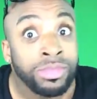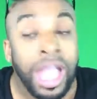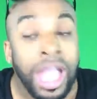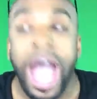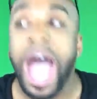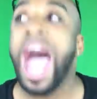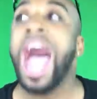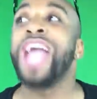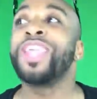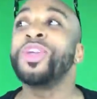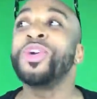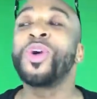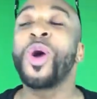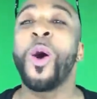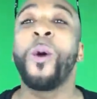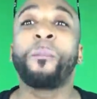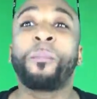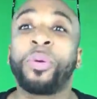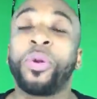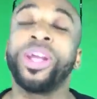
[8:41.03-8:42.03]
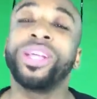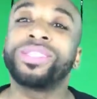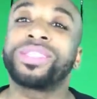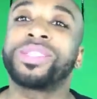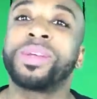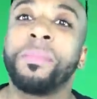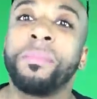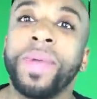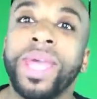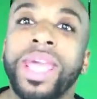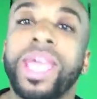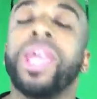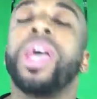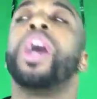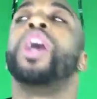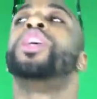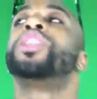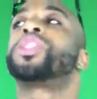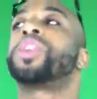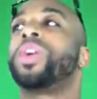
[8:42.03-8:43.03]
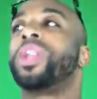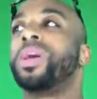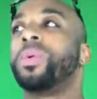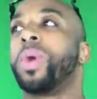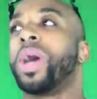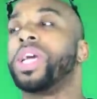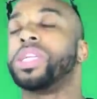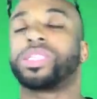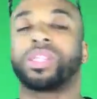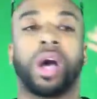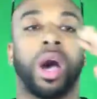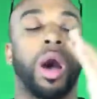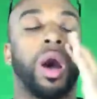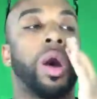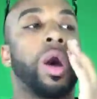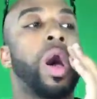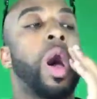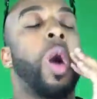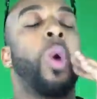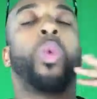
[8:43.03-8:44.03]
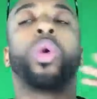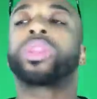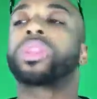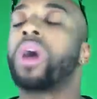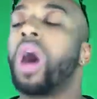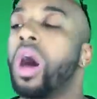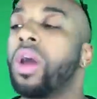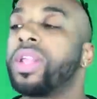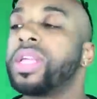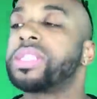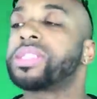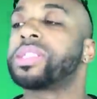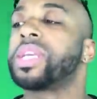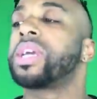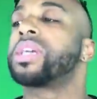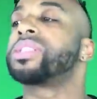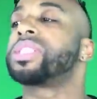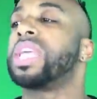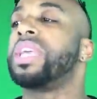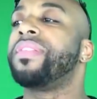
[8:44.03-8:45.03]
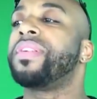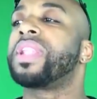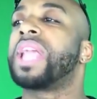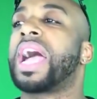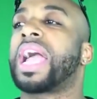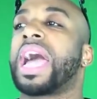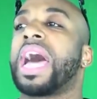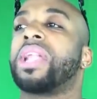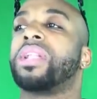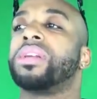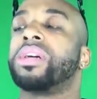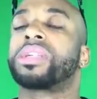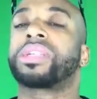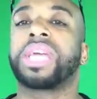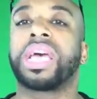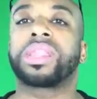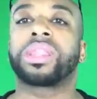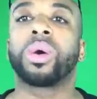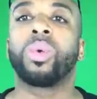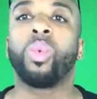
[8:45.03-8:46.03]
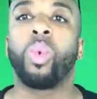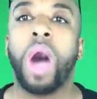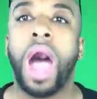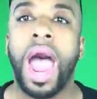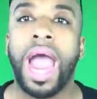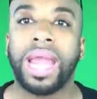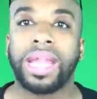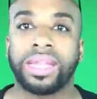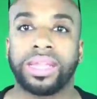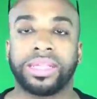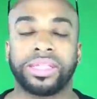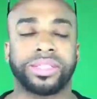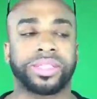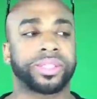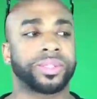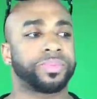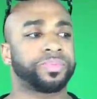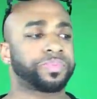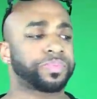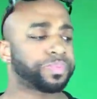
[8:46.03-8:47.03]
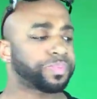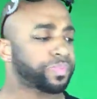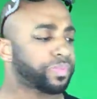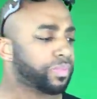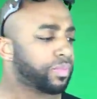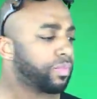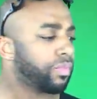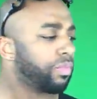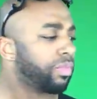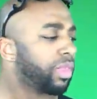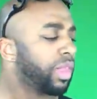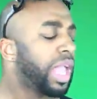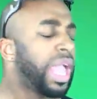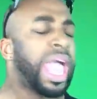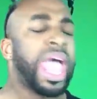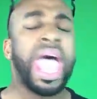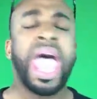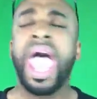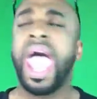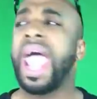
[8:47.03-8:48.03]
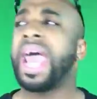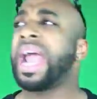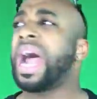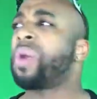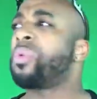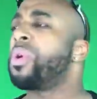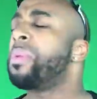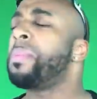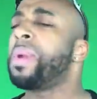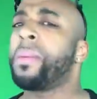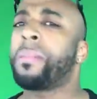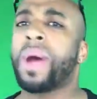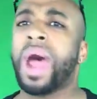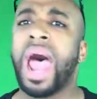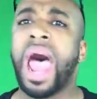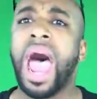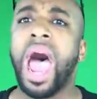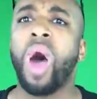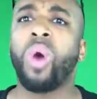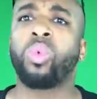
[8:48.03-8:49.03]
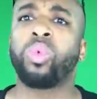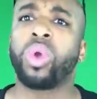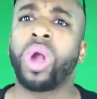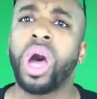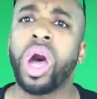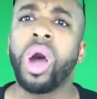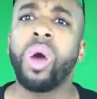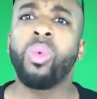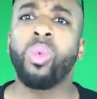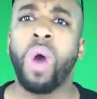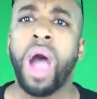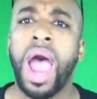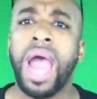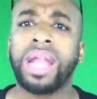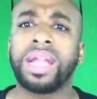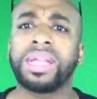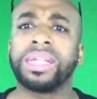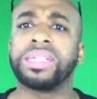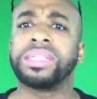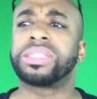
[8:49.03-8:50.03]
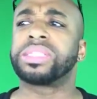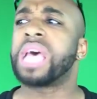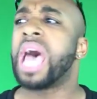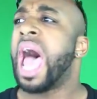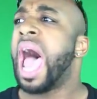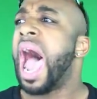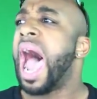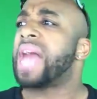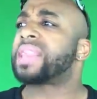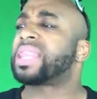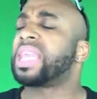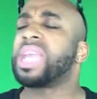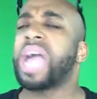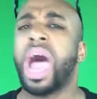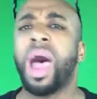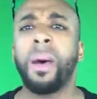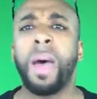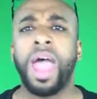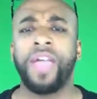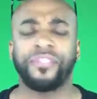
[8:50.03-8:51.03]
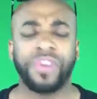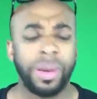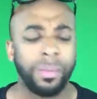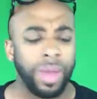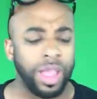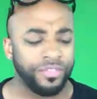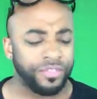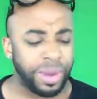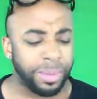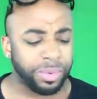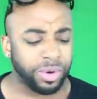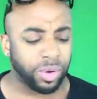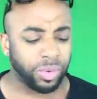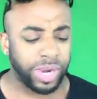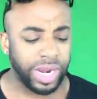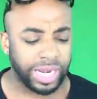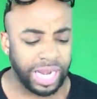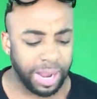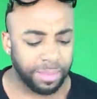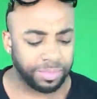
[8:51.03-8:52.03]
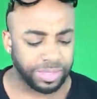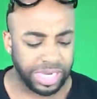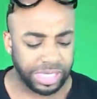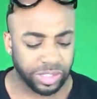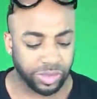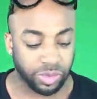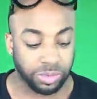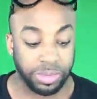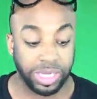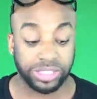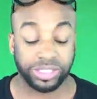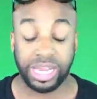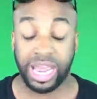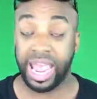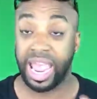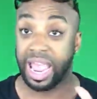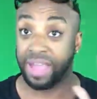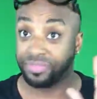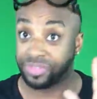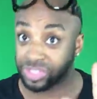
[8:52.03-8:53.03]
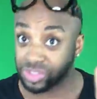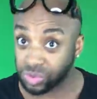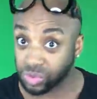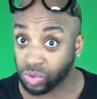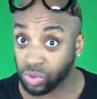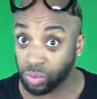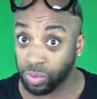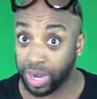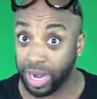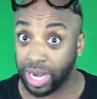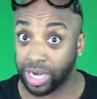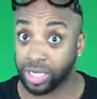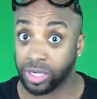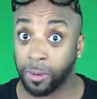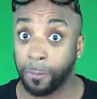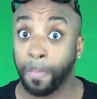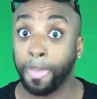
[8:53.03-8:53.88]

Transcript: How you gonna preach to me? So anyways, y'all, with all these singers, even like I looked at the Winans, and I remember how Ron Winans, I think I, if I'm if I'm correct, I'm, I just wanna make sure I have this correct.